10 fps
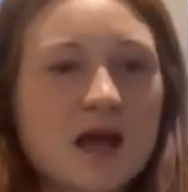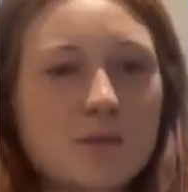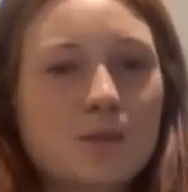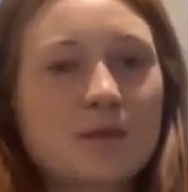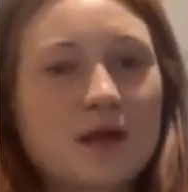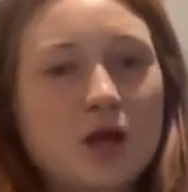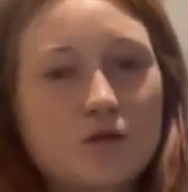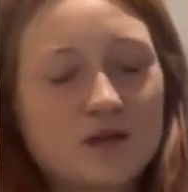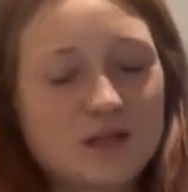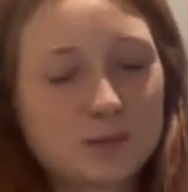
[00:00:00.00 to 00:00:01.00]
and we'll be
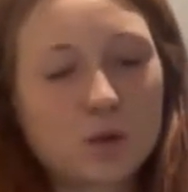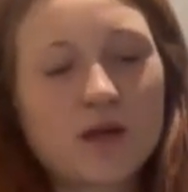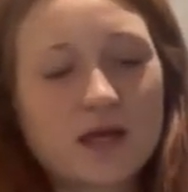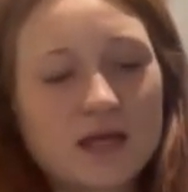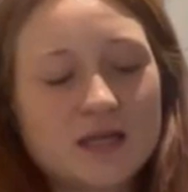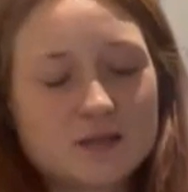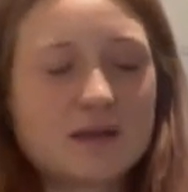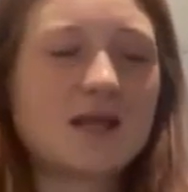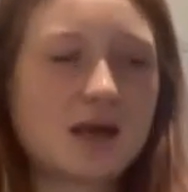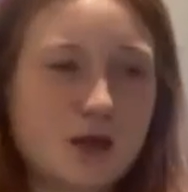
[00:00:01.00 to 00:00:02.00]
hopefully deploying into
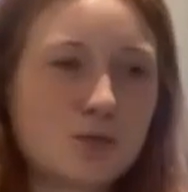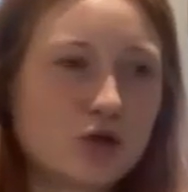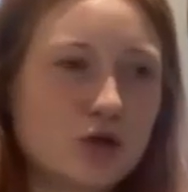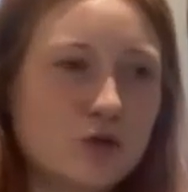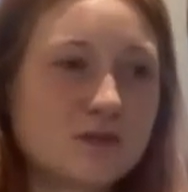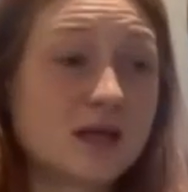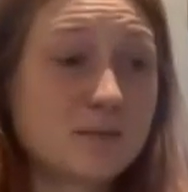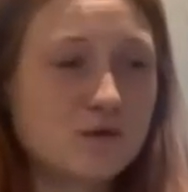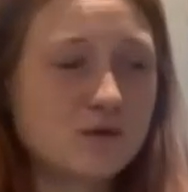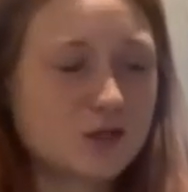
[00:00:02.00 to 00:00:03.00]
many care home groups
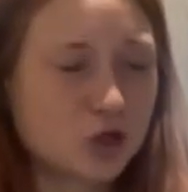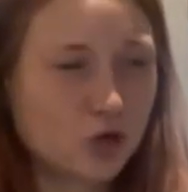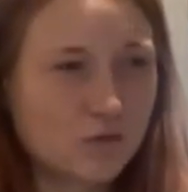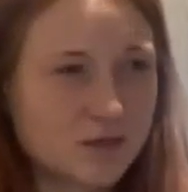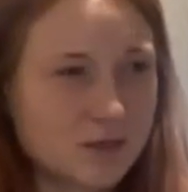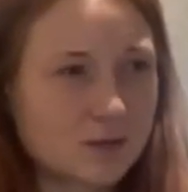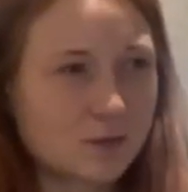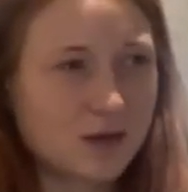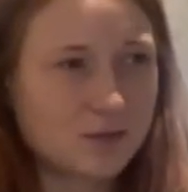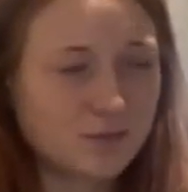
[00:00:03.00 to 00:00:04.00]
and moving into offices as
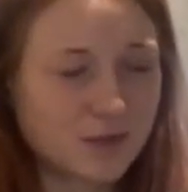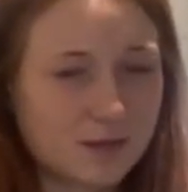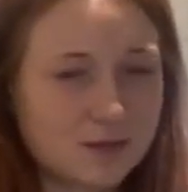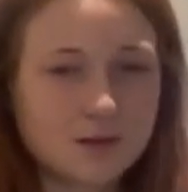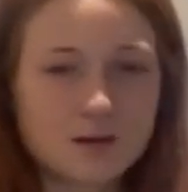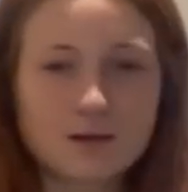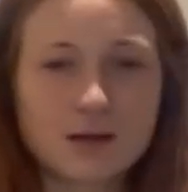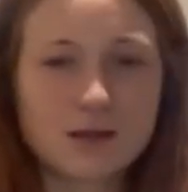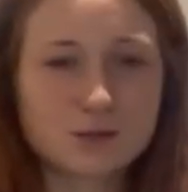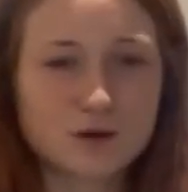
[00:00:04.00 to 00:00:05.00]
well. That's our
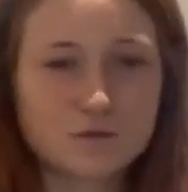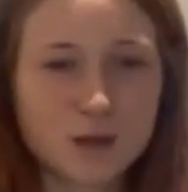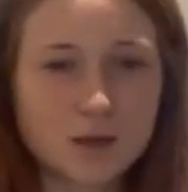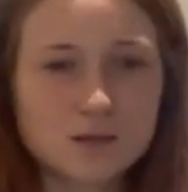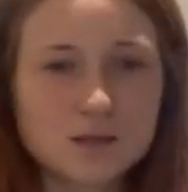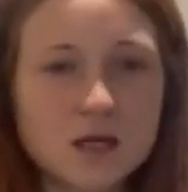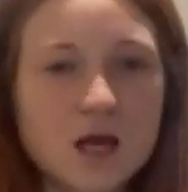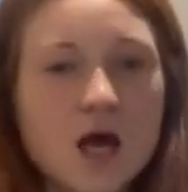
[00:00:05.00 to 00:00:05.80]
next 12 months.